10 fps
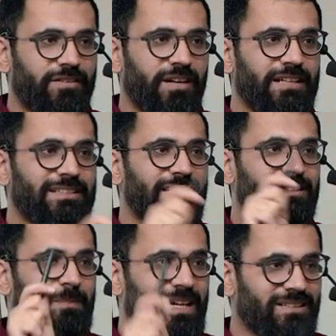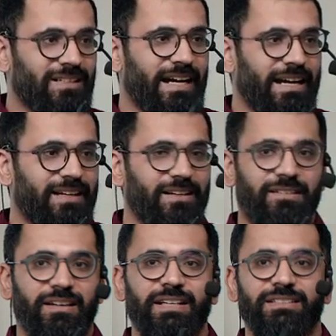states and special category
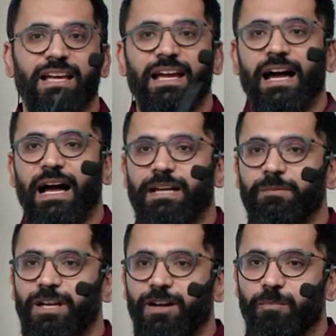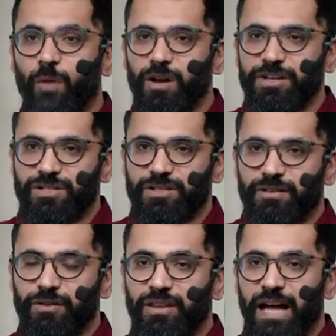states had been abolished.
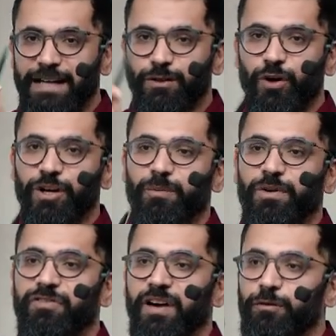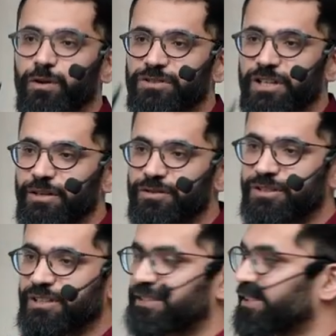So that quantum of fund was
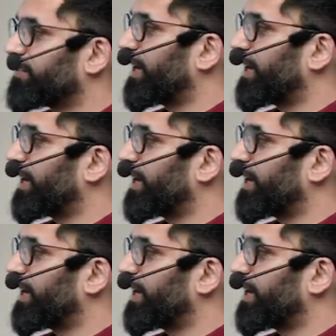reduced. This is